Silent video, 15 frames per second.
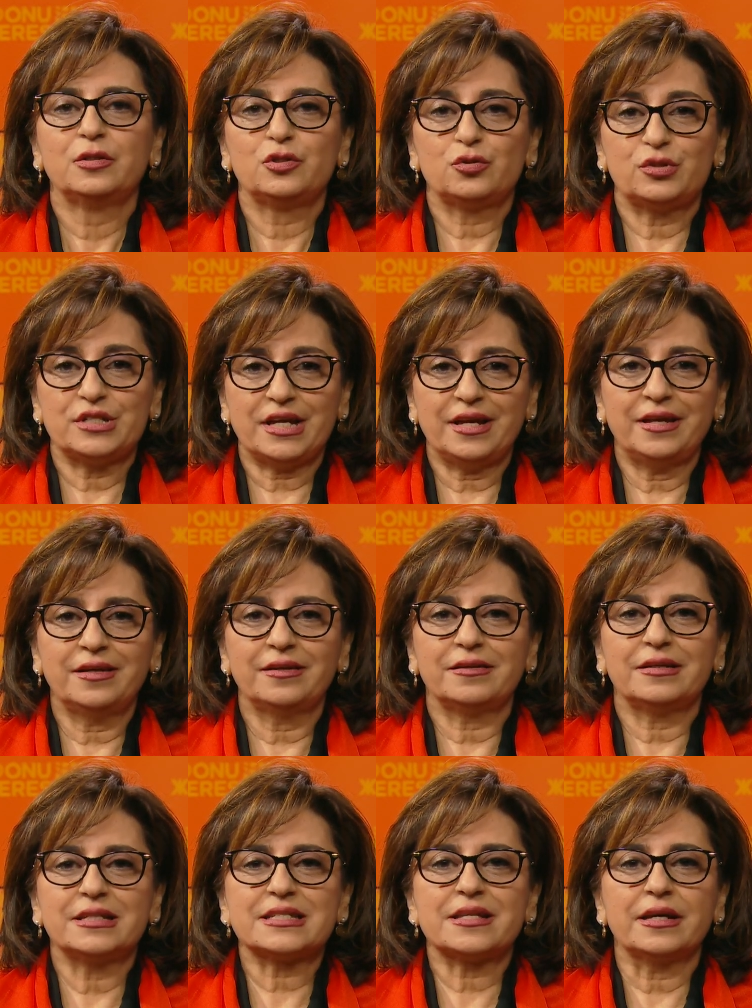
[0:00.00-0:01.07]
Today
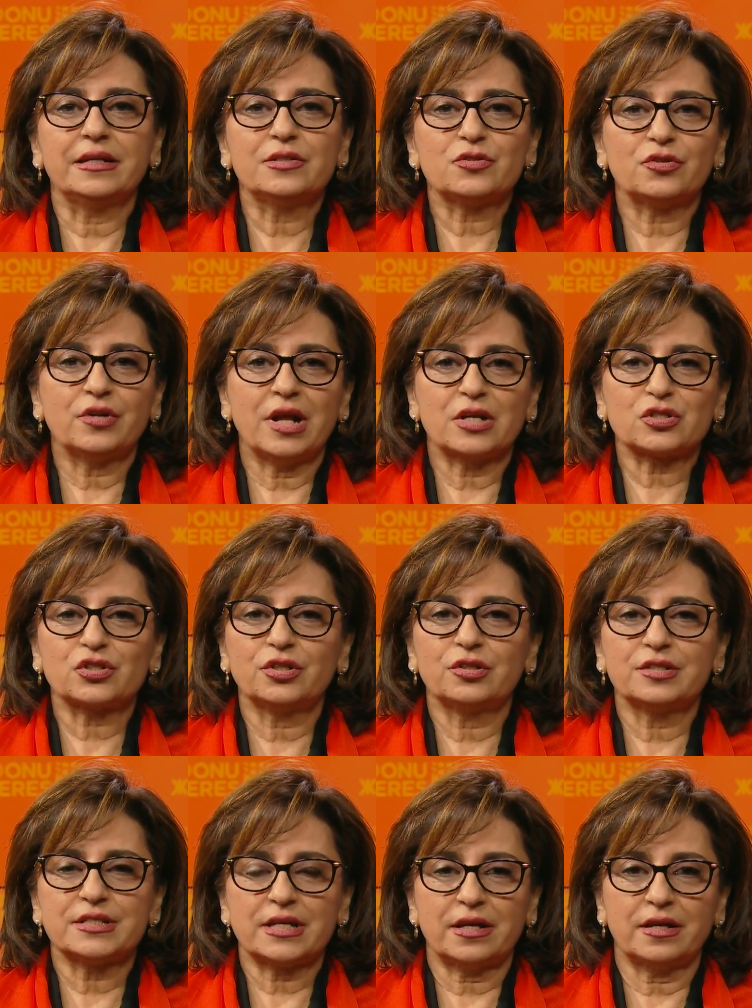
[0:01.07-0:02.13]
is the
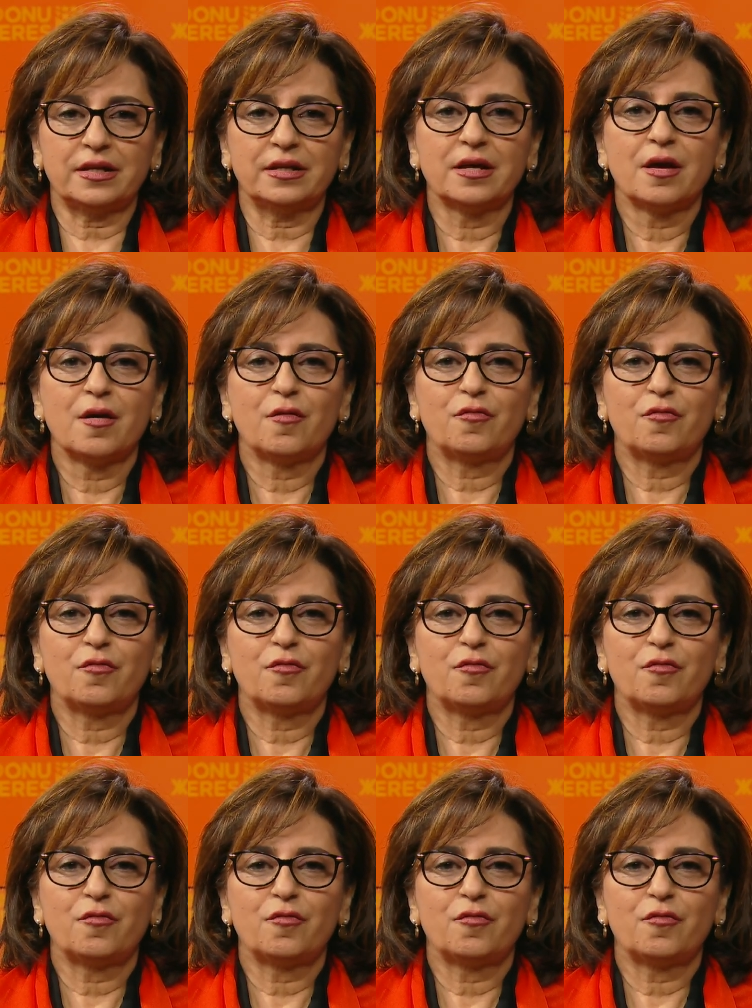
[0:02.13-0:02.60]
International Day